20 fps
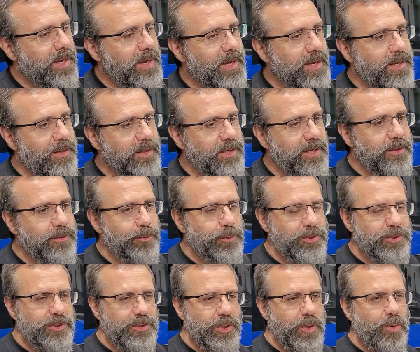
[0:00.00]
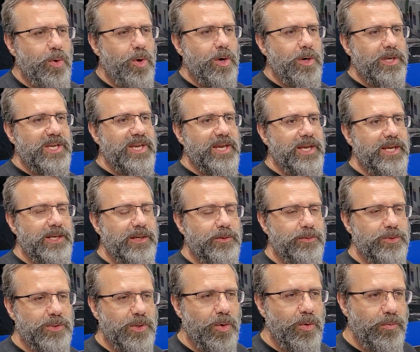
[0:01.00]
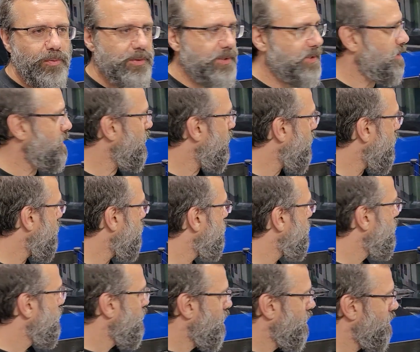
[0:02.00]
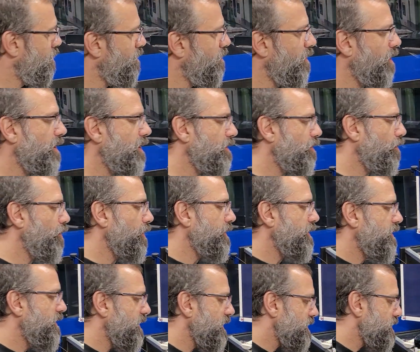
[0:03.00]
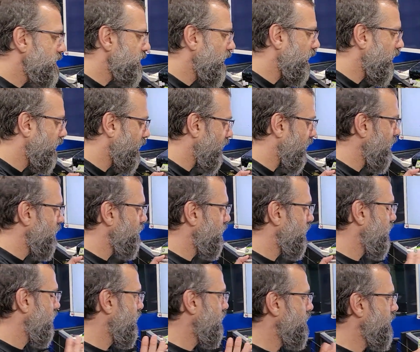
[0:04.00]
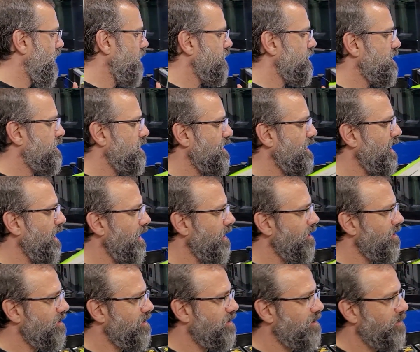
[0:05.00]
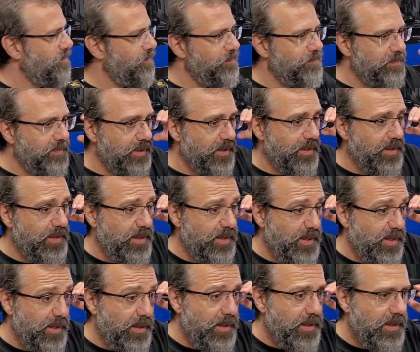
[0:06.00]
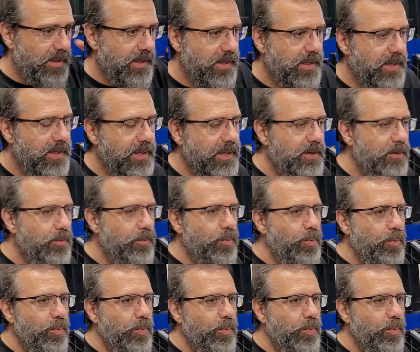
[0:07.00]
And it was so arcade, it was over the top. When this game came out, Skate, it